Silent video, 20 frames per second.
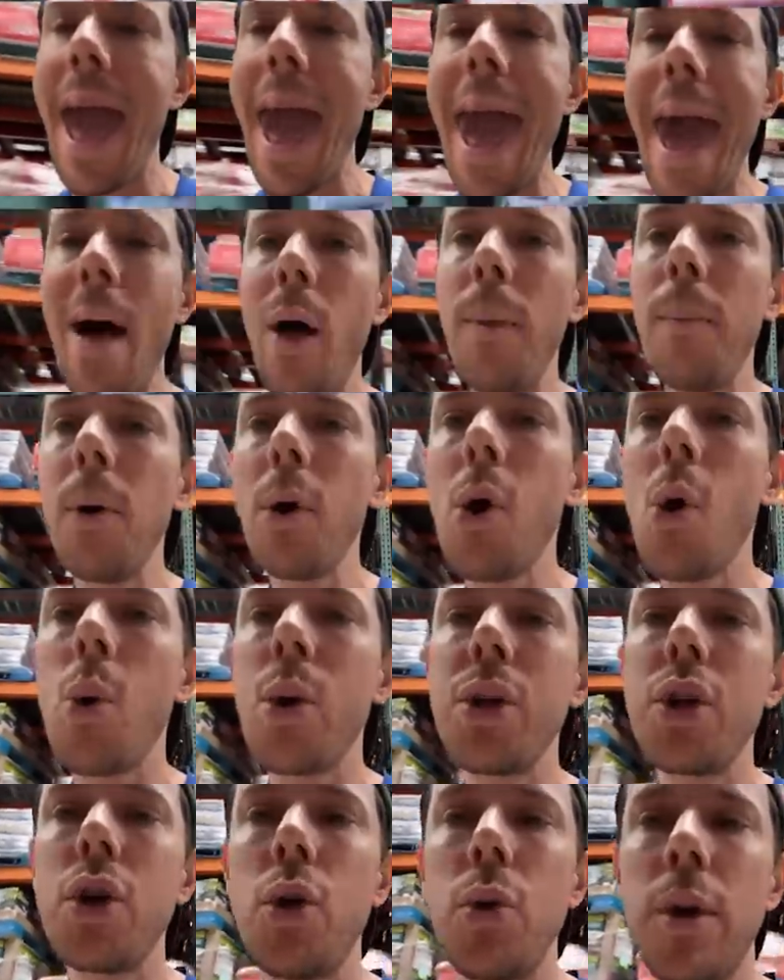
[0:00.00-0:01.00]
Albacore
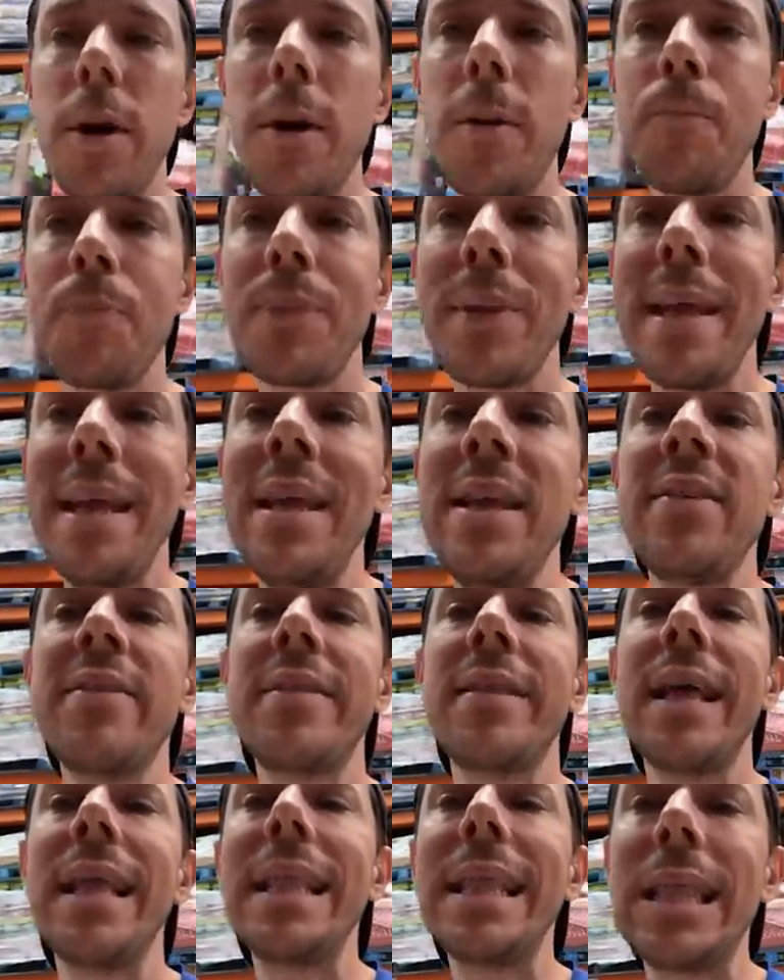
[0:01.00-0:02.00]
tuna is
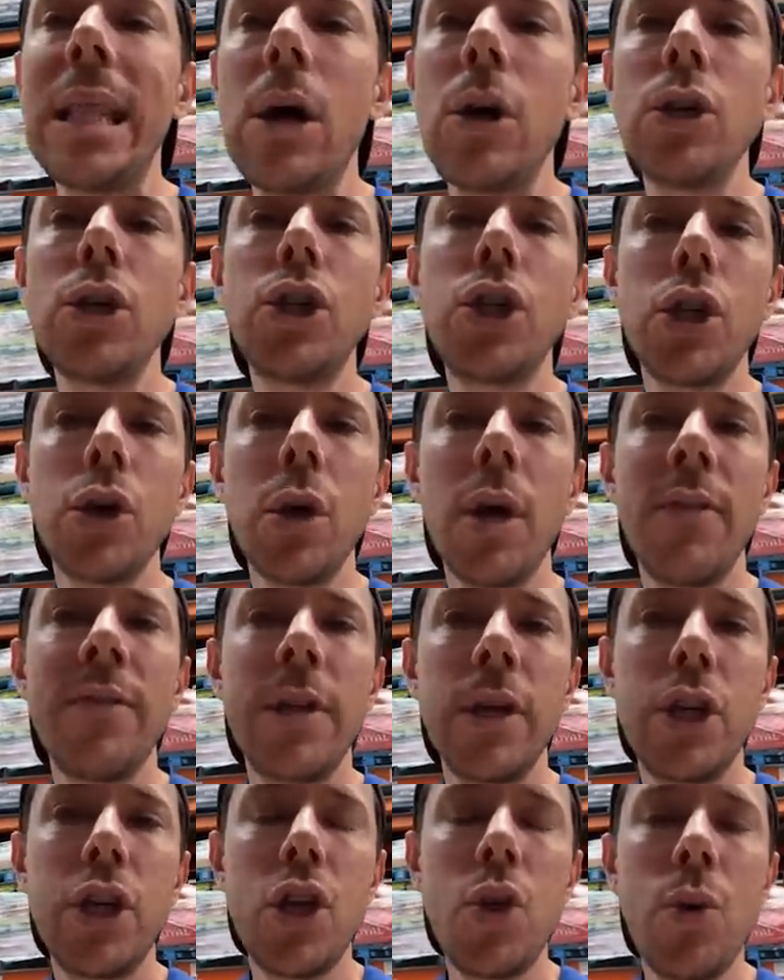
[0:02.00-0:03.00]
the larger of
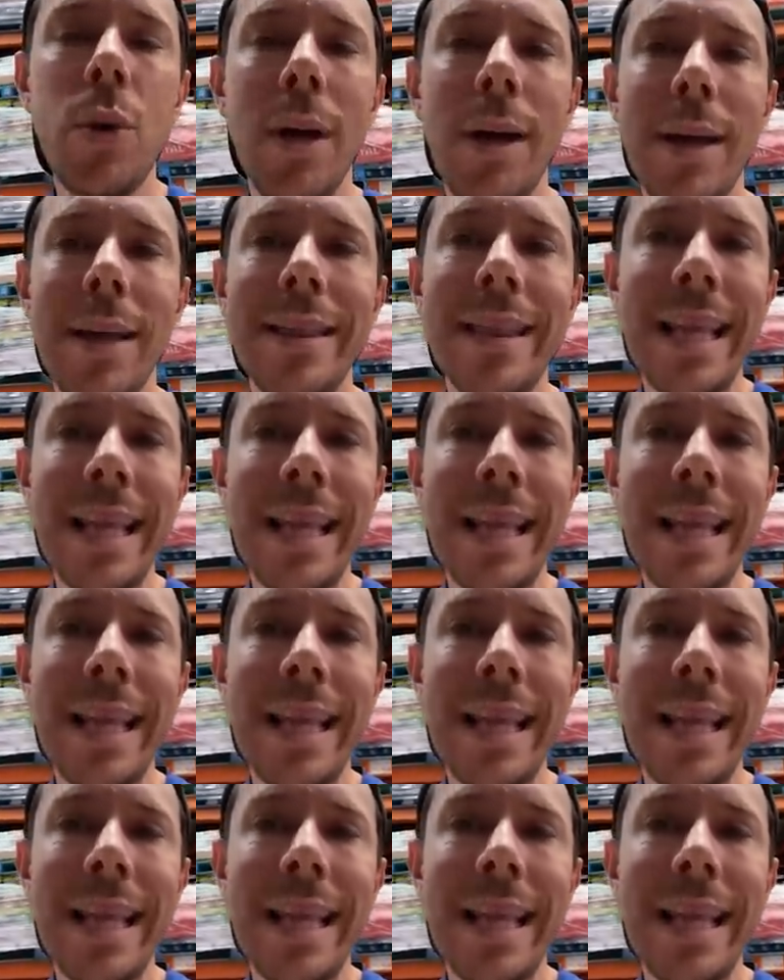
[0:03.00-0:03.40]
the tuna.